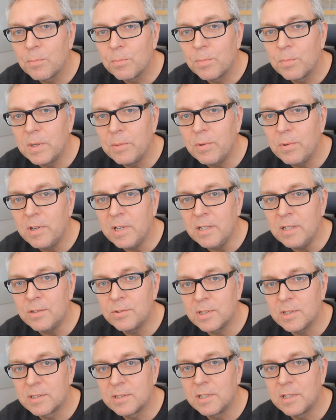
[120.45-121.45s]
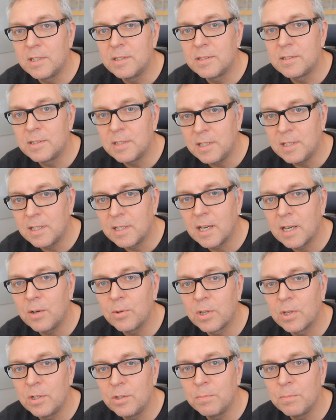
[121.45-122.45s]
We were interested in seeing how
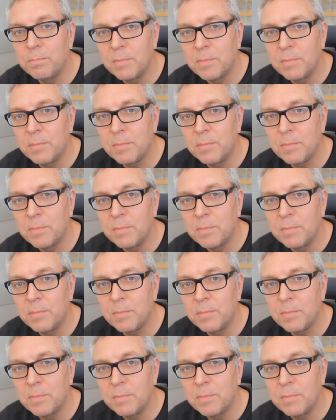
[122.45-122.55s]
can you